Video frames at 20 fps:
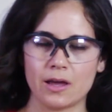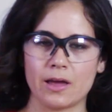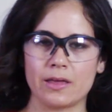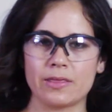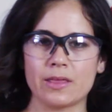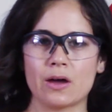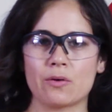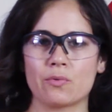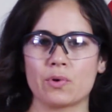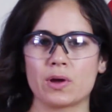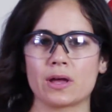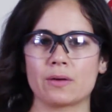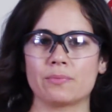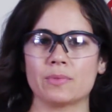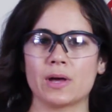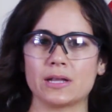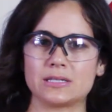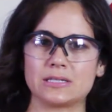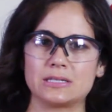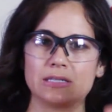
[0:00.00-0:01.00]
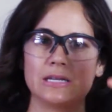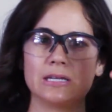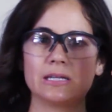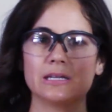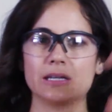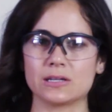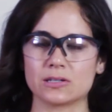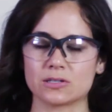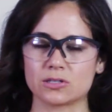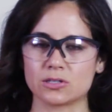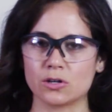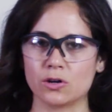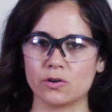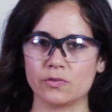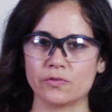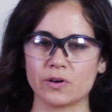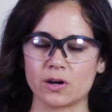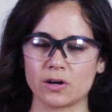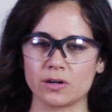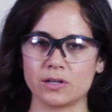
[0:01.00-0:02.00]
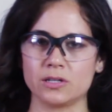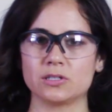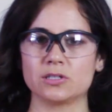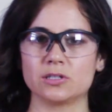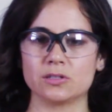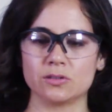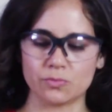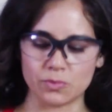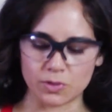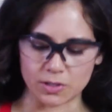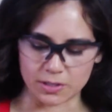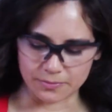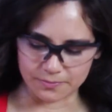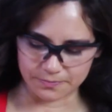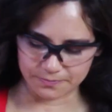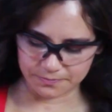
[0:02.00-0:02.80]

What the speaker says: and that way I'm not sinking so far into the wood.